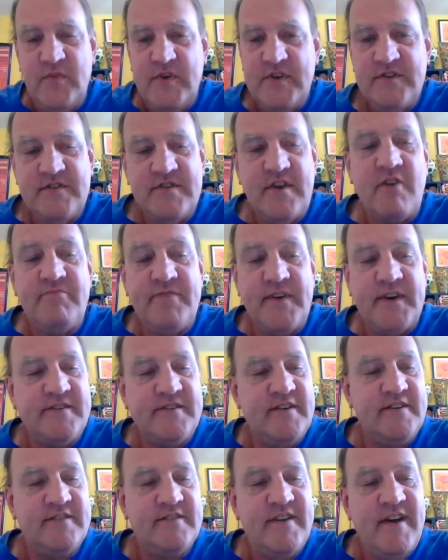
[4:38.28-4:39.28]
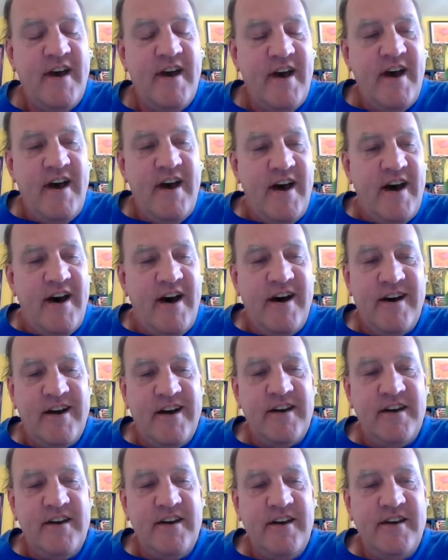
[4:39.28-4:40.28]
suffixes uh,
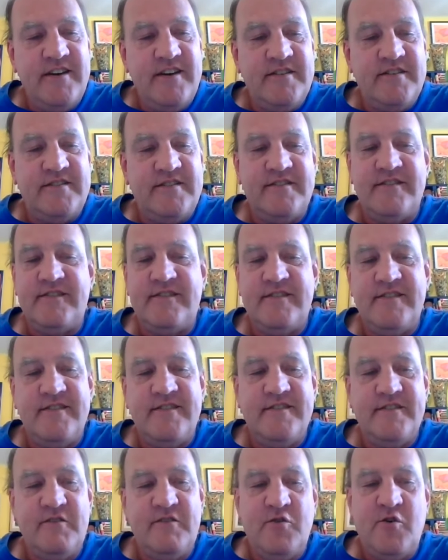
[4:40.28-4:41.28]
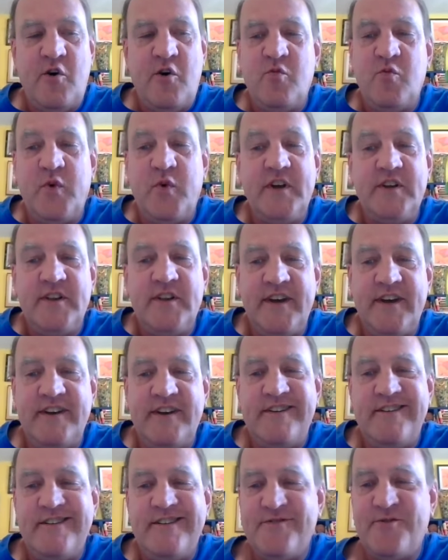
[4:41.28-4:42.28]
is a
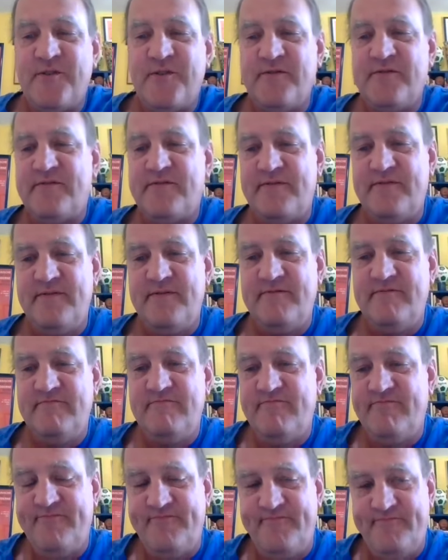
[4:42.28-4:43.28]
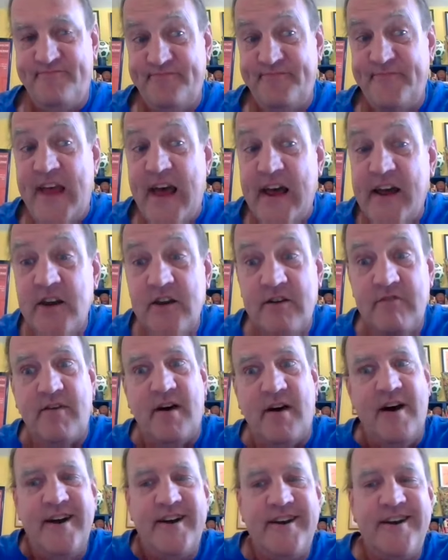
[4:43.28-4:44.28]
really sort of negative
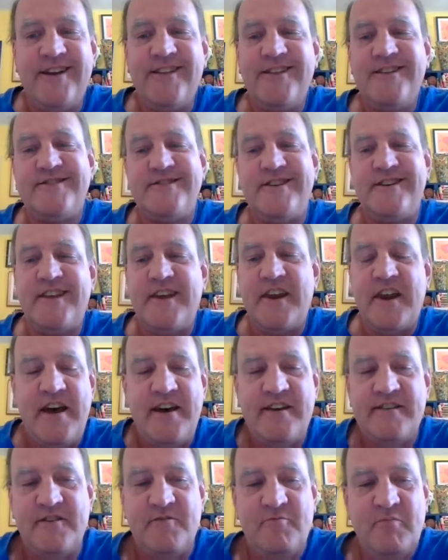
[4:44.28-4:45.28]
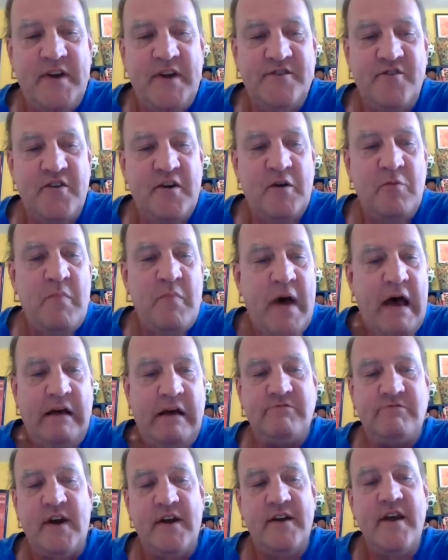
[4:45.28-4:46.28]
ideology that has a major impact,
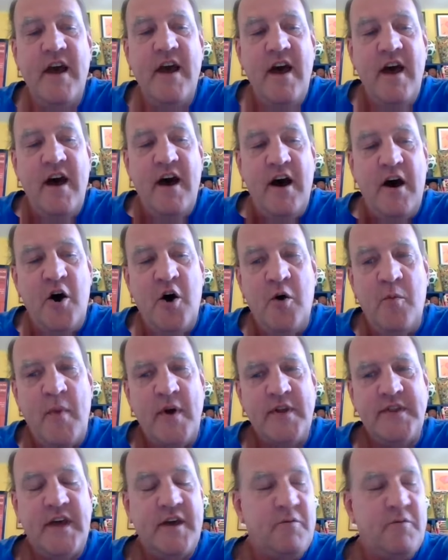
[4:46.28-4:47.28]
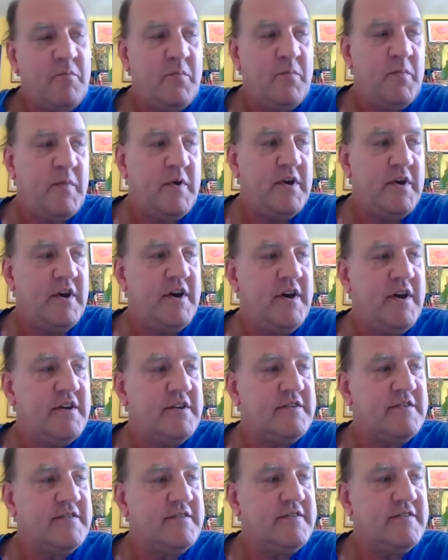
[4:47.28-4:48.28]
right? I think
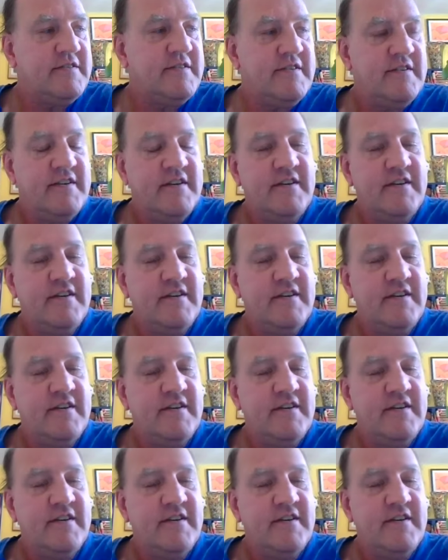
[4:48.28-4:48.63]
it's